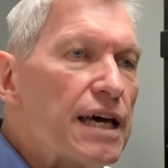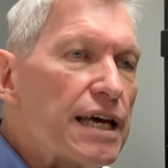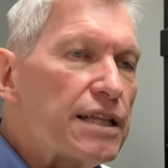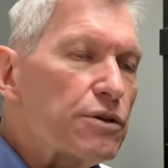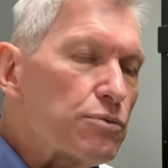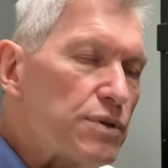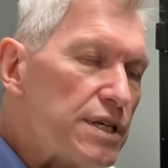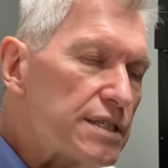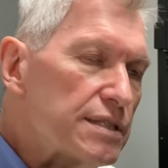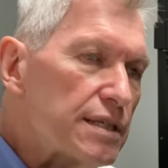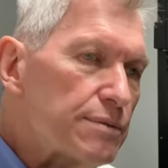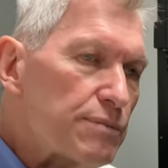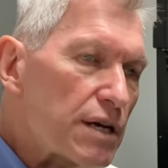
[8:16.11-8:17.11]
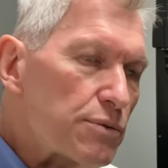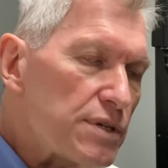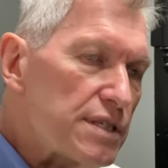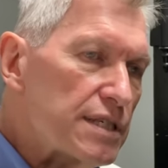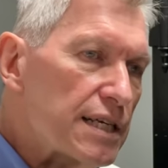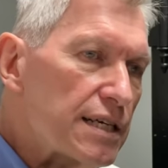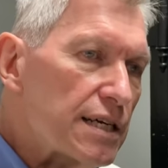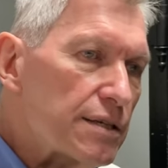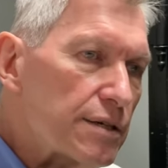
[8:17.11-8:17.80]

And the reasoning, my reasoning on